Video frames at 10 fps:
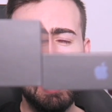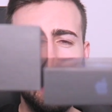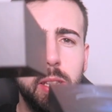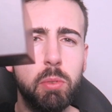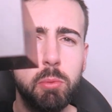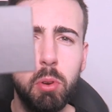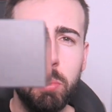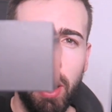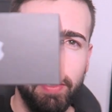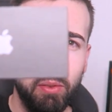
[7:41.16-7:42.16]
This one's probably
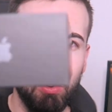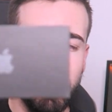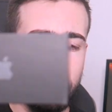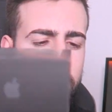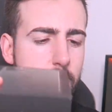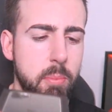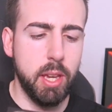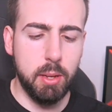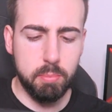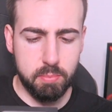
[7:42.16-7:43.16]
about 40%
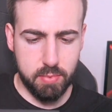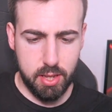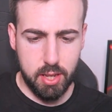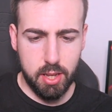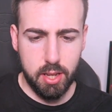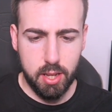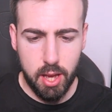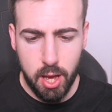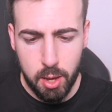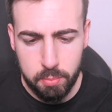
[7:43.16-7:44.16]
bigger.
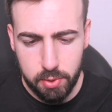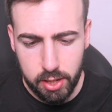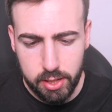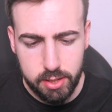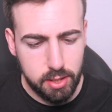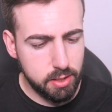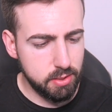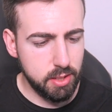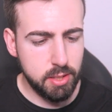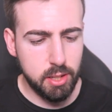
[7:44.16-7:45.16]

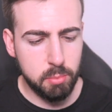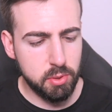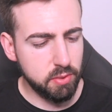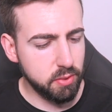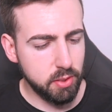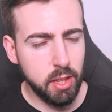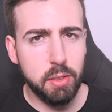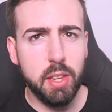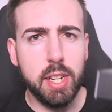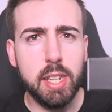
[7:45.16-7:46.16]
In terms of
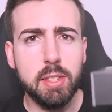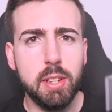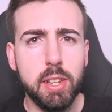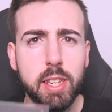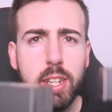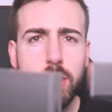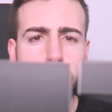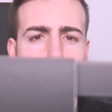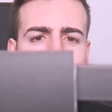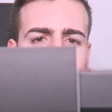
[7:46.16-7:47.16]
thickness, like you can
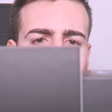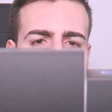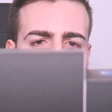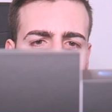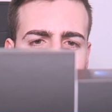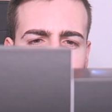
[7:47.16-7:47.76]
literally see, it's